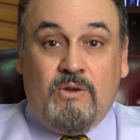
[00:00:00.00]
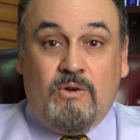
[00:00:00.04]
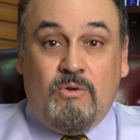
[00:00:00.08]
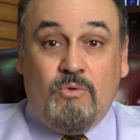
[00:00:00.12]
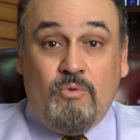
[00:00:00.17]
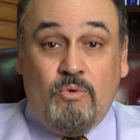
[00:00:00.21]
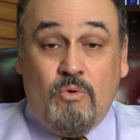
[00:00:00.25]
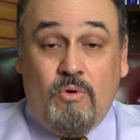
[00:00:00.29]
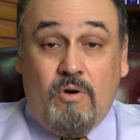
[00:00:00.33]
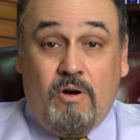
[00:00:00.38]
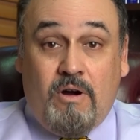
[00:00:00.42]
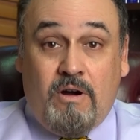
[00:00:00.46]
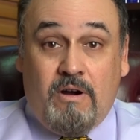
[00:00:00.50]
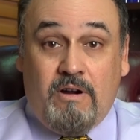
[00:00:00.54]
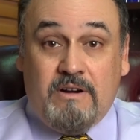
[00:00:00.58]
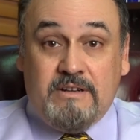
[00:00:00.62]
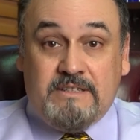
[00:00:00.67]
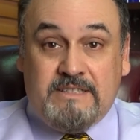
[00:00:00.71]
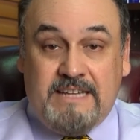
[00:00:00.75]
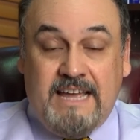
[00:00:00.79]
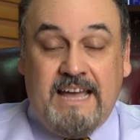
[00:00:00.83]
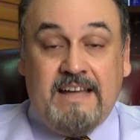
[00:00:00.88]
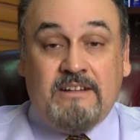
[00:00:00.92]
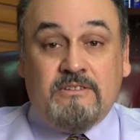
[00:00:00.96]
who are
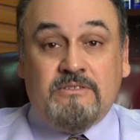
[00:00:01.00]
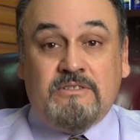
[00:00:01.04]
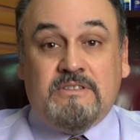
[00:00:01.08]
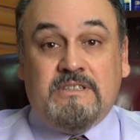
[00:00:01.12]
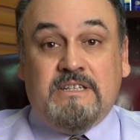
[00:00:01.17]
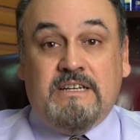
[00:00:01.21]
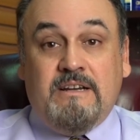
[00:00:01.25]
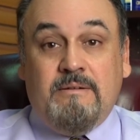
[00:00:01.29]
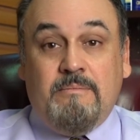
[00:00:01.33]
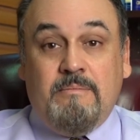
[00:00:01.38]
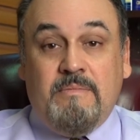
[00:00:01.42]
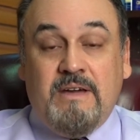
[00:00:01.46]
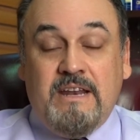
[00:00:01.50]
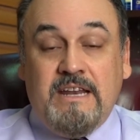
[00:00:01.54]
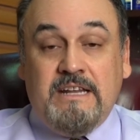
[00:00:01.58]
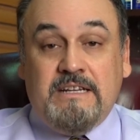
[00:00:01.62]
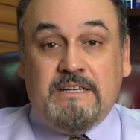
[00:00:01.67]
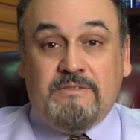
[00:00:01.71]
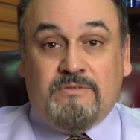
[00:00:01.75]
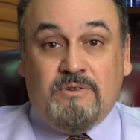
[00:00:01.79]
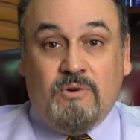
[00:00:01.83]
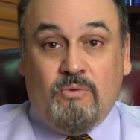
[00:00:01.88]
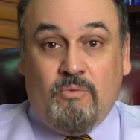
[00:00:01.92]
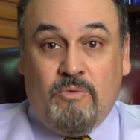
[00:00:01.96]
talented in many
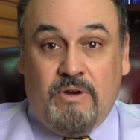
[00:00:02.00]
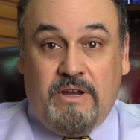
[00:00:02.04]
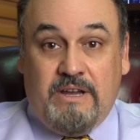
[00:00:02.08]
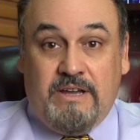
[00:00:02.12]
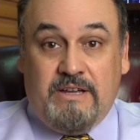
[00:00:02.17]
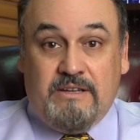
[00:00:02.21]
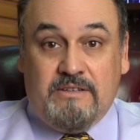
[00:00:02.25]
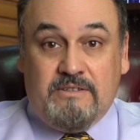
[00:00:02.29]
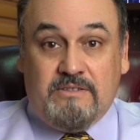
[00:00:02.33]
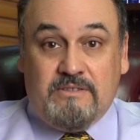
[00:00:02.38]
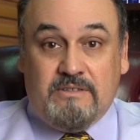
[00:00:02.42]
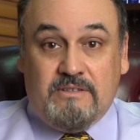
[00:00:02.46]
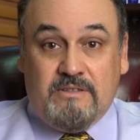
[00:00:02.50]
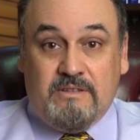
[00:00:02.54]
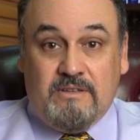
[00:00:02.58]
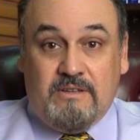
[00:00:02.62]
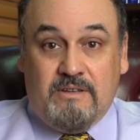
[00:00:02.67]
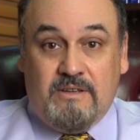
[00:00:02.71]
different ways,